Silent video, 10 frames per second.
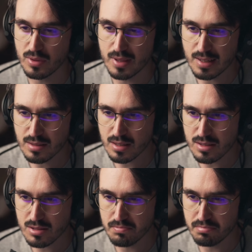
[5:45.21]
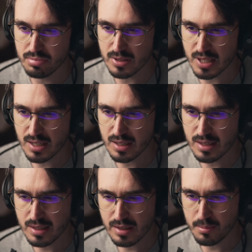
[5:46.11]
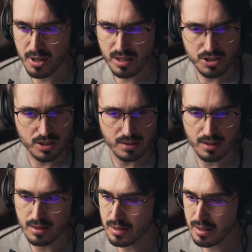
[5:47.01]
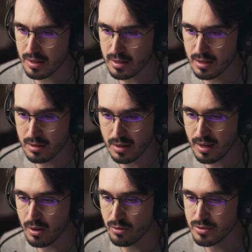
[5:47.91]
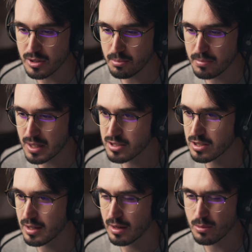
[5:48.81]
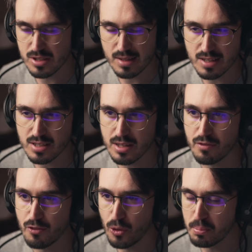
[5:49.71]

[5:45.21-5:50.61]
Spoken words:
this is pretty much it, I think. Now, from listening, I was listening for